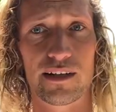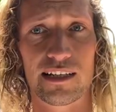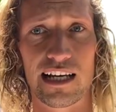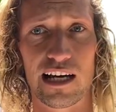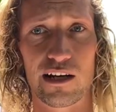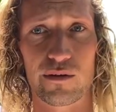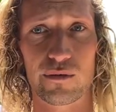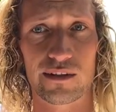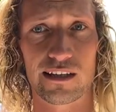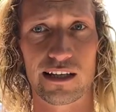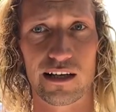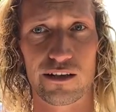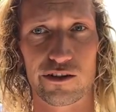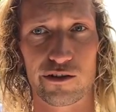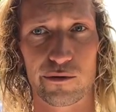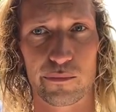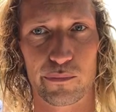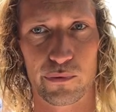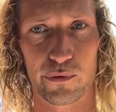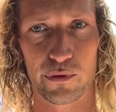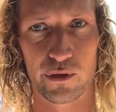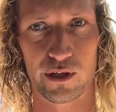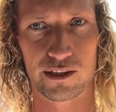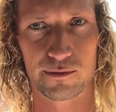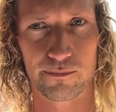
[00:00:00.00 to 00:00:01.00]
down without the
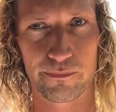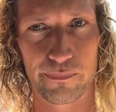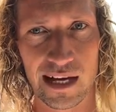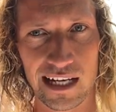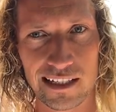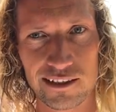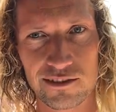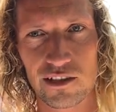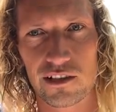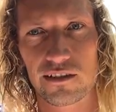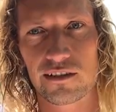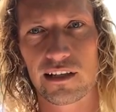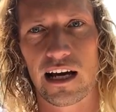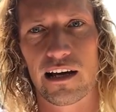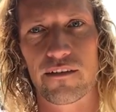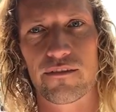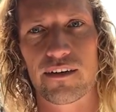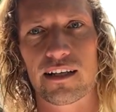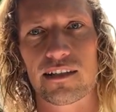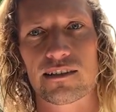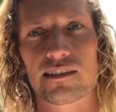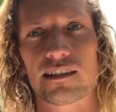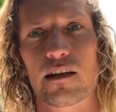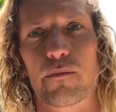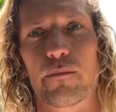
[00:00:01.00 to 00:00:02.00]
board, pencil
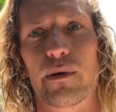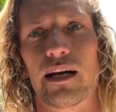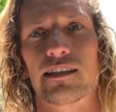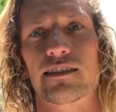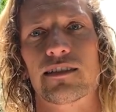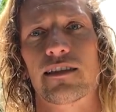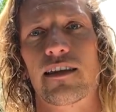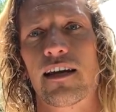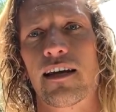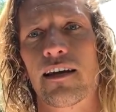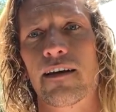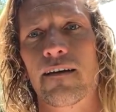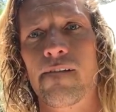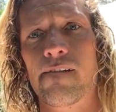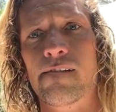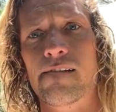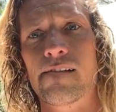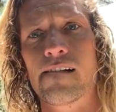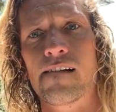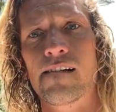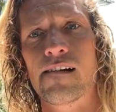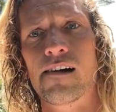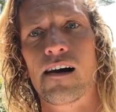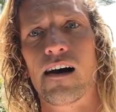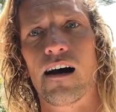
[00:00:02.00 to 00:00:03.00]
diving's the best thing,
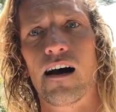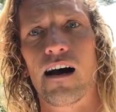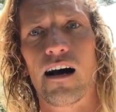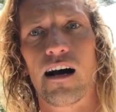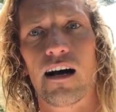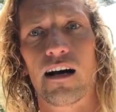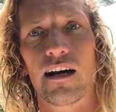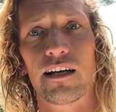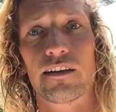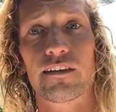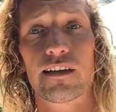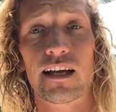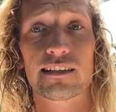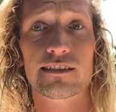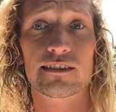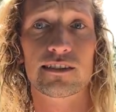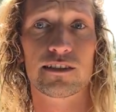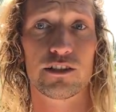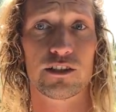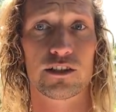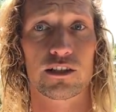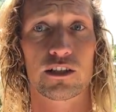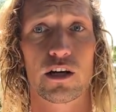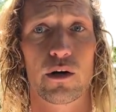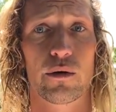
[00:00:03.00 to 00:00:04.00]
unless
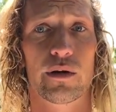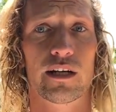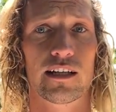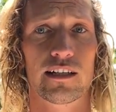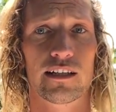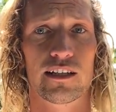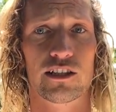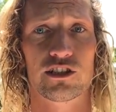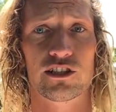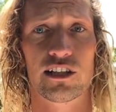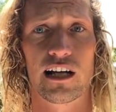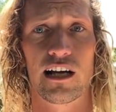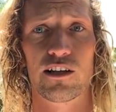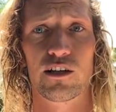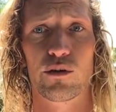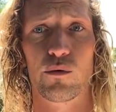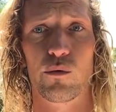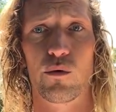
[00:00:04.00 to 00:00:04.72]
you're going into shallow